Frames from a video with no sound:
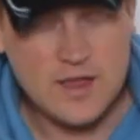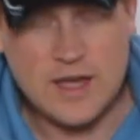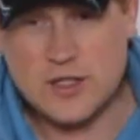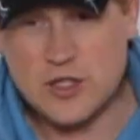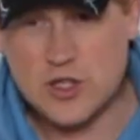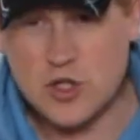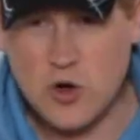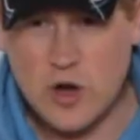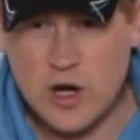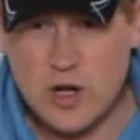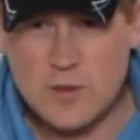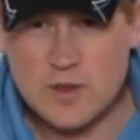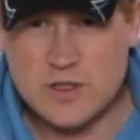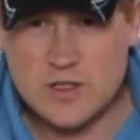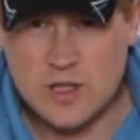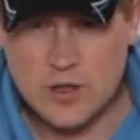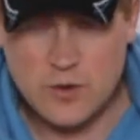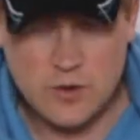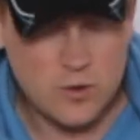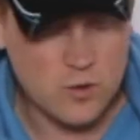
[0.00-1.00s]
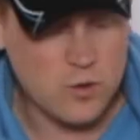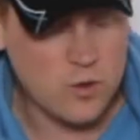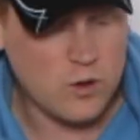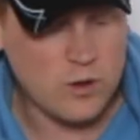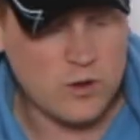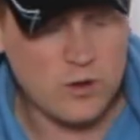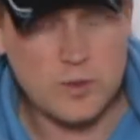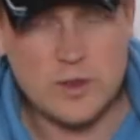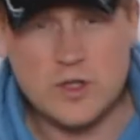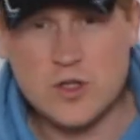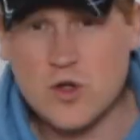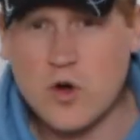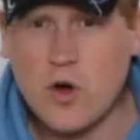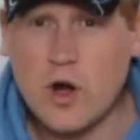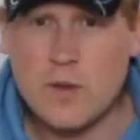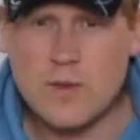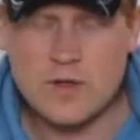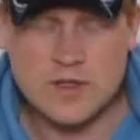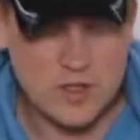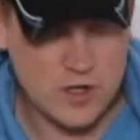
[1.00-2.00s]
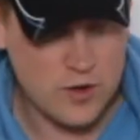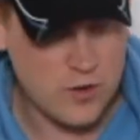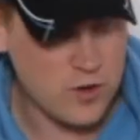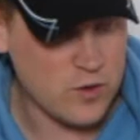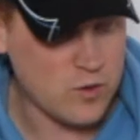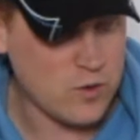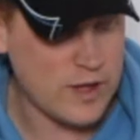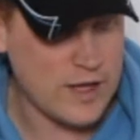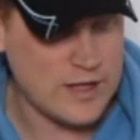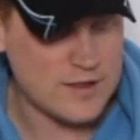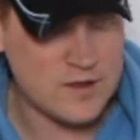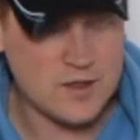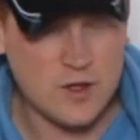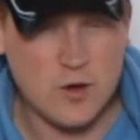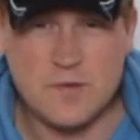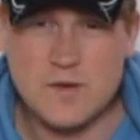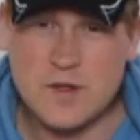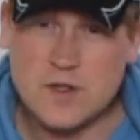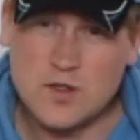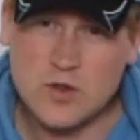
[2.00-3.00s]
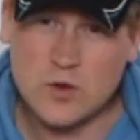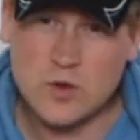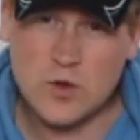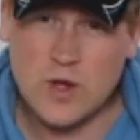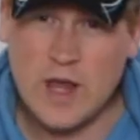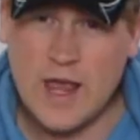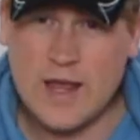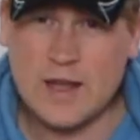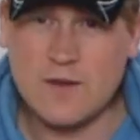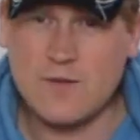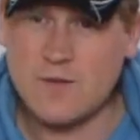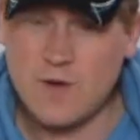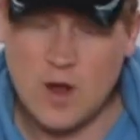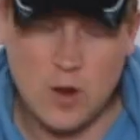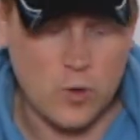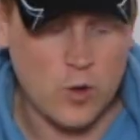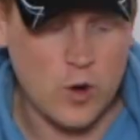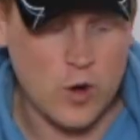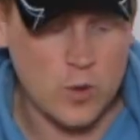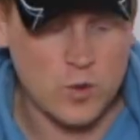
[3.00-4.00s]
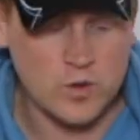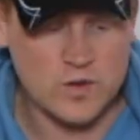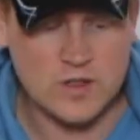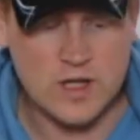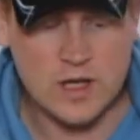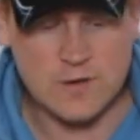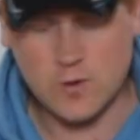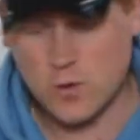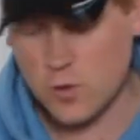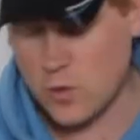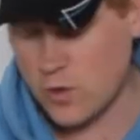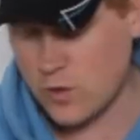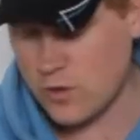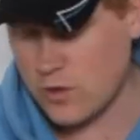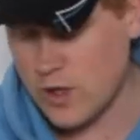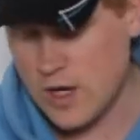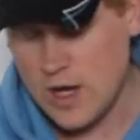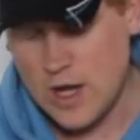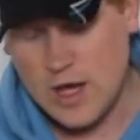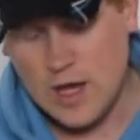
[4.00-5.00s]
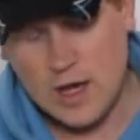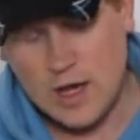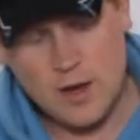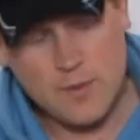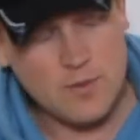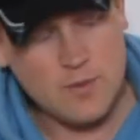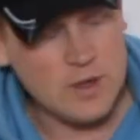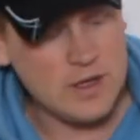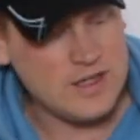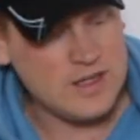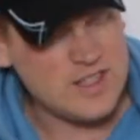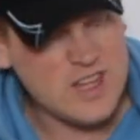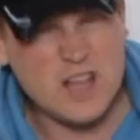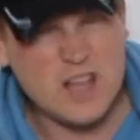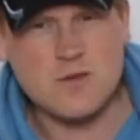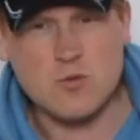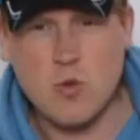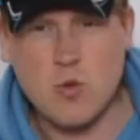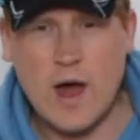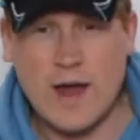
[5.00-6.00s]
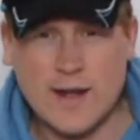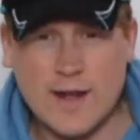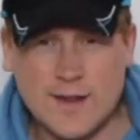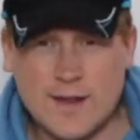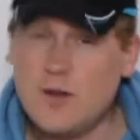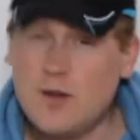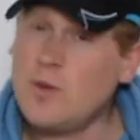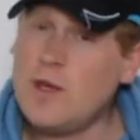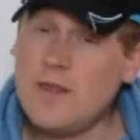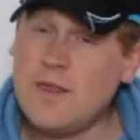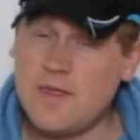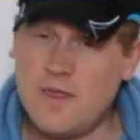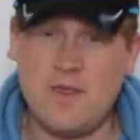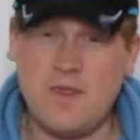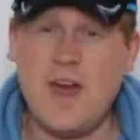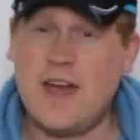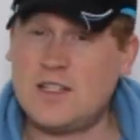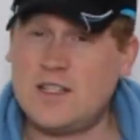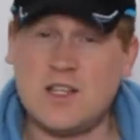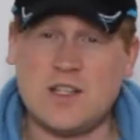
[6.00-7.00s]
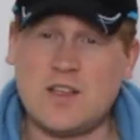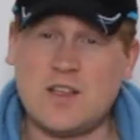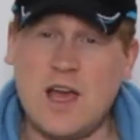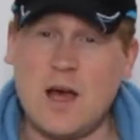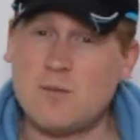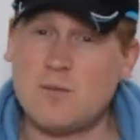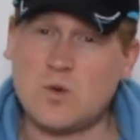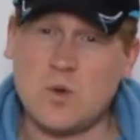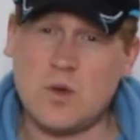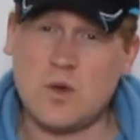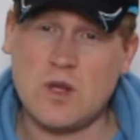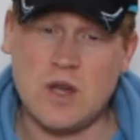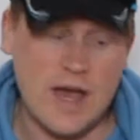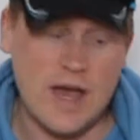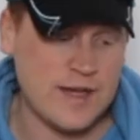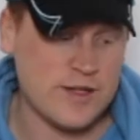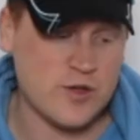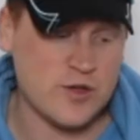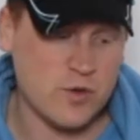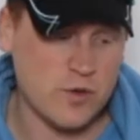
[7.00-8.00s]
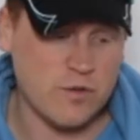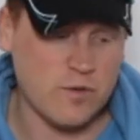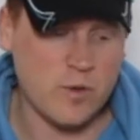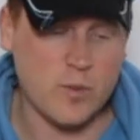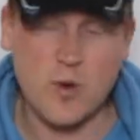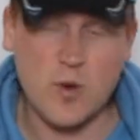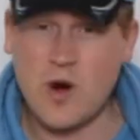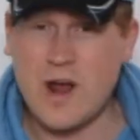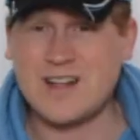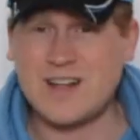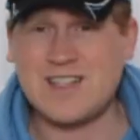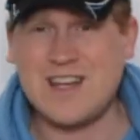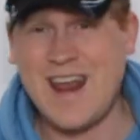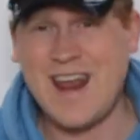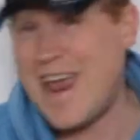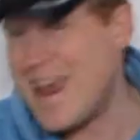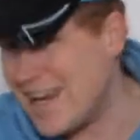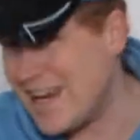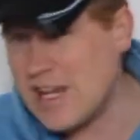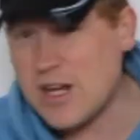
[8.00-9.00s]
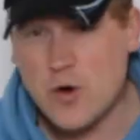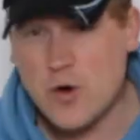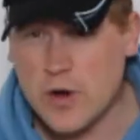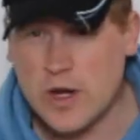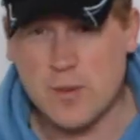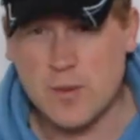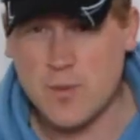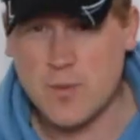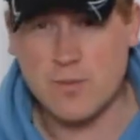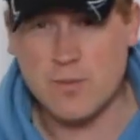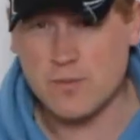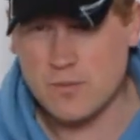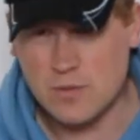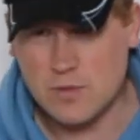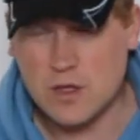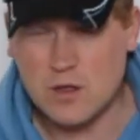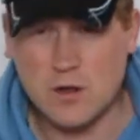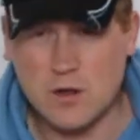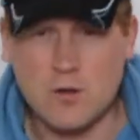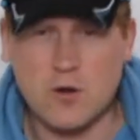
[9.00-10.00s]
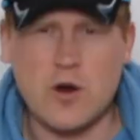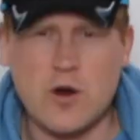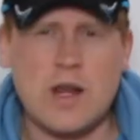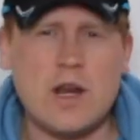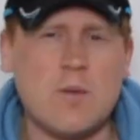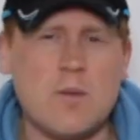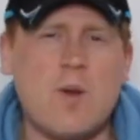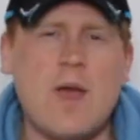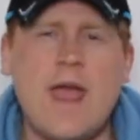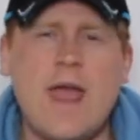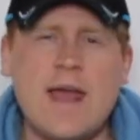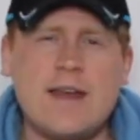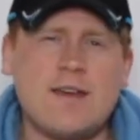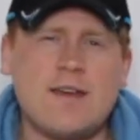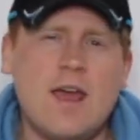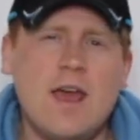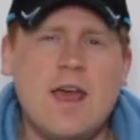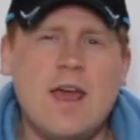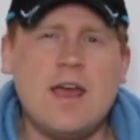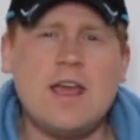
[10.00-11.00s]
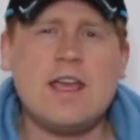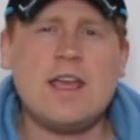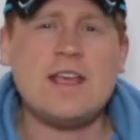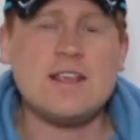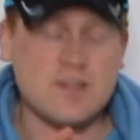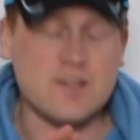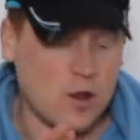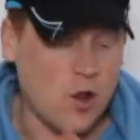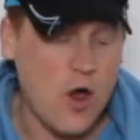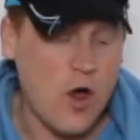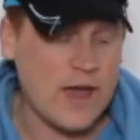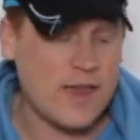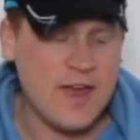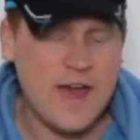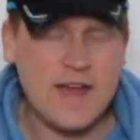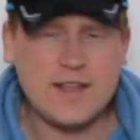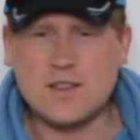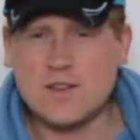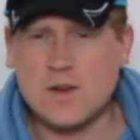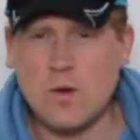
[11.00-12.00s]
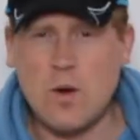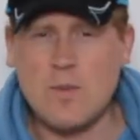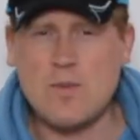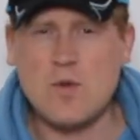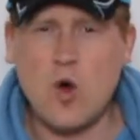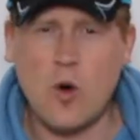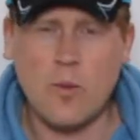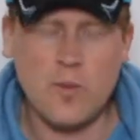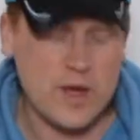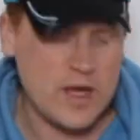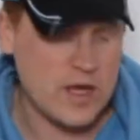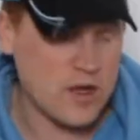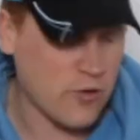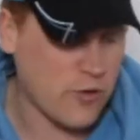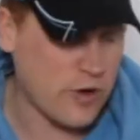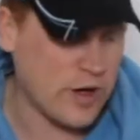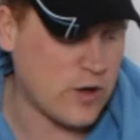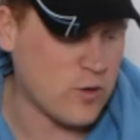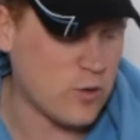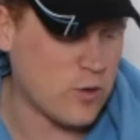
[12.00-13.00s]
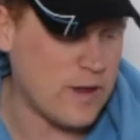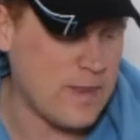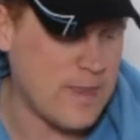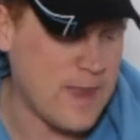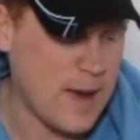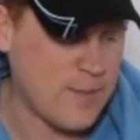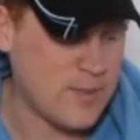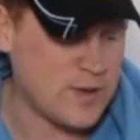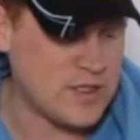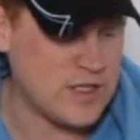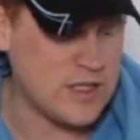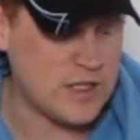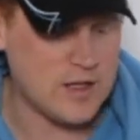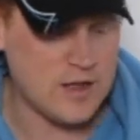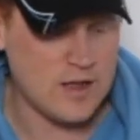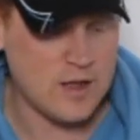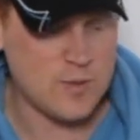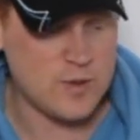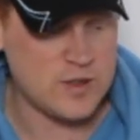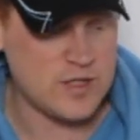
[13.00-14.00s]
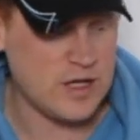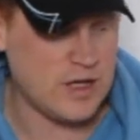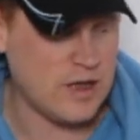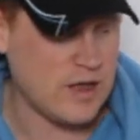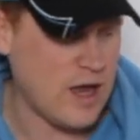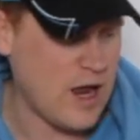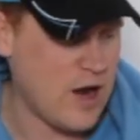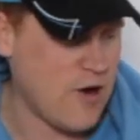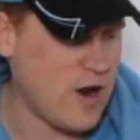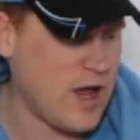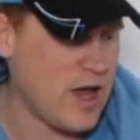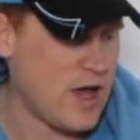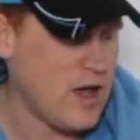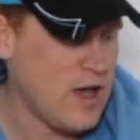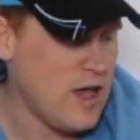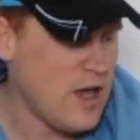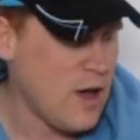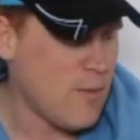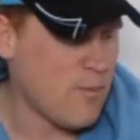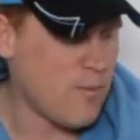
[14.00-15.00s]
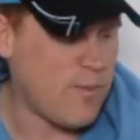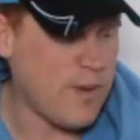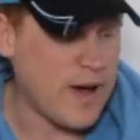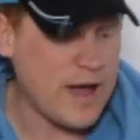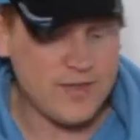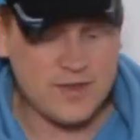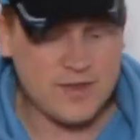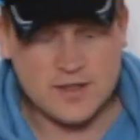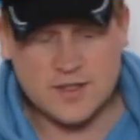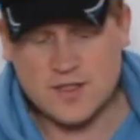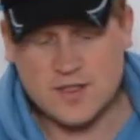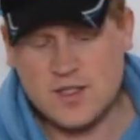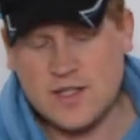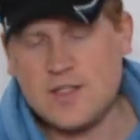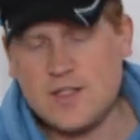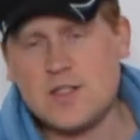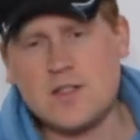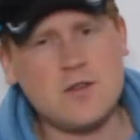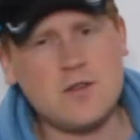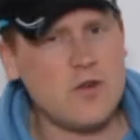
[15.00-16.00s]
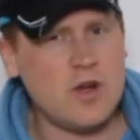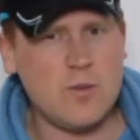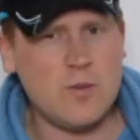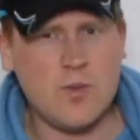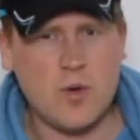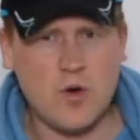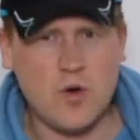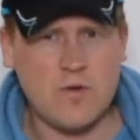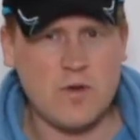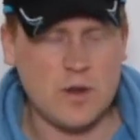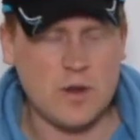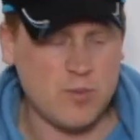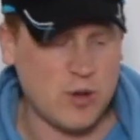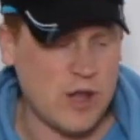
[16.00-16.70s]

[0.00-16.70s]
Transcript: shiny material, a little bit shiny material, and so if you do get Velcro or stuff caught, it does run a little bit. That just comes with the nature of the product, and any cricketing pant is like that, so I'm not being critical in that particular area, but the stitches are in perfect